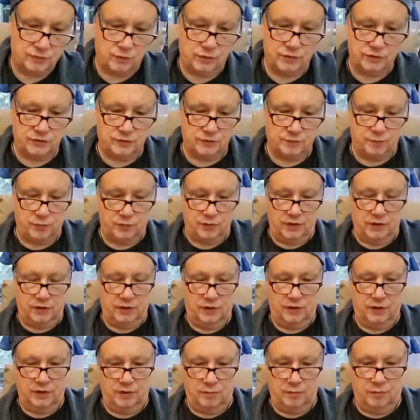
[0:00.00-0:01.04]
What's bringing
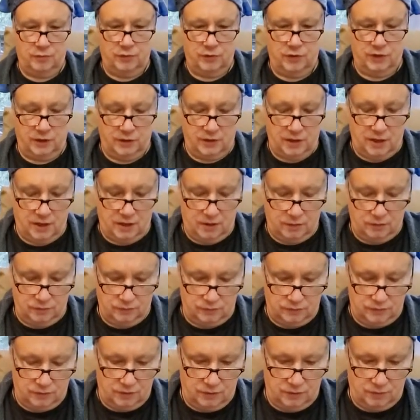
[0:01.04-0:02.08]
in, bringing out,
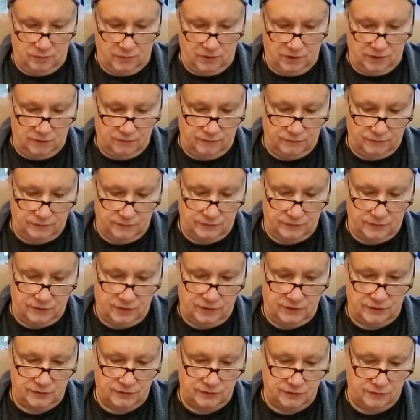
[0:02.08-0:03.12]

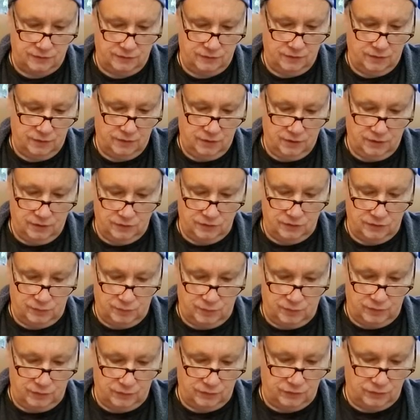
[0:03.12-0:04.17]
manifestation,
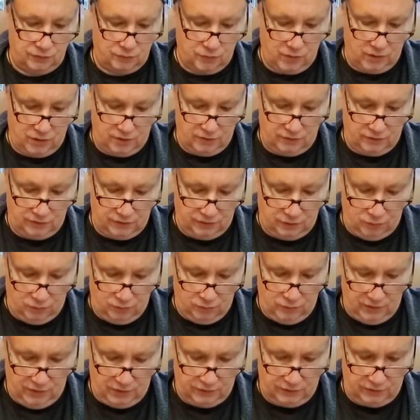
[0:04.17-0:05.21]
spirituality. Going
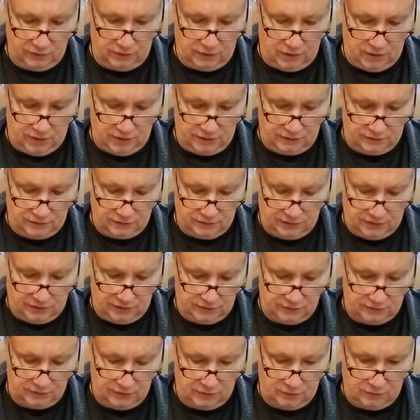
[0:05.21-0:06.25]
back to Lionsgate
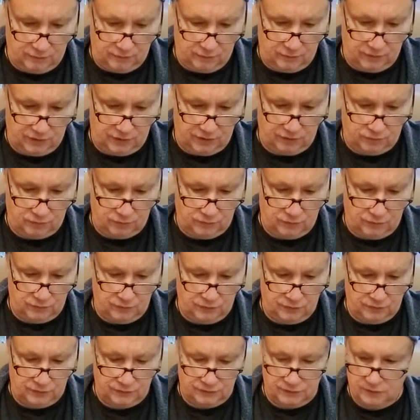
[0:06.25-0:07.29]
is how I'm thinking with
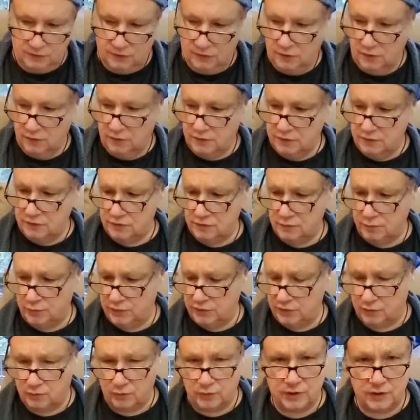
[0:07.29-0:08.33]
this. This is a
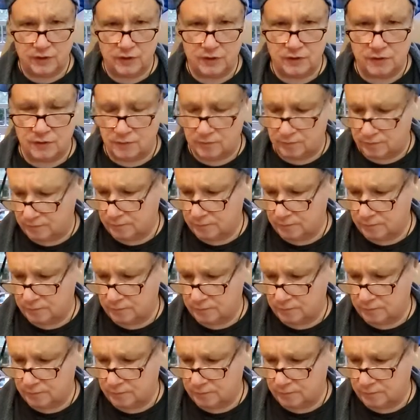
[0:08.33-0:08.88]
big weekend.